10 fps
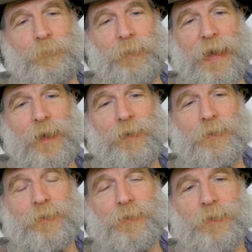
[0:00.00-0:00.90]

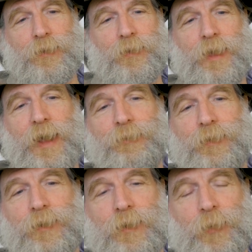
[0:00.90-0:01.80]
about your life and
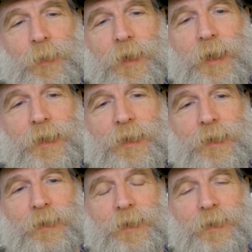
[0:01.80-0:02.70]
your work that
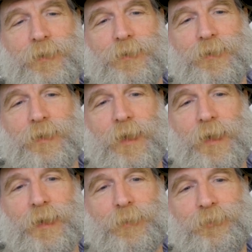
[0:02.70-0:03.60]
is
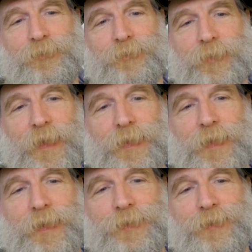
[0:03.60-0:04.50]
um,
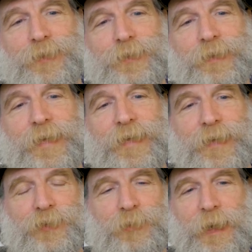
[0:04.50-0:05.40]
that's
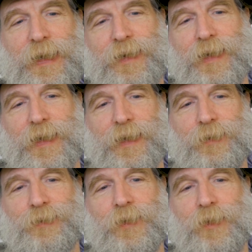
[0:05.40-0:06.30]
inspiring
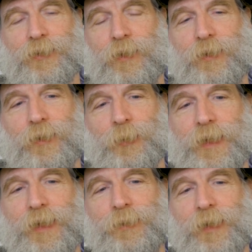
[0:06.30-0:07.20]
is that it's all
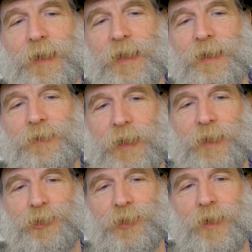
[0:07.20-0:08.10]
really very
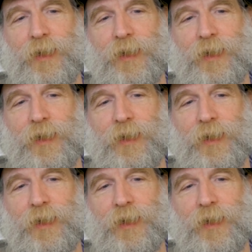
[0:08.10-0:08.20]
intentional.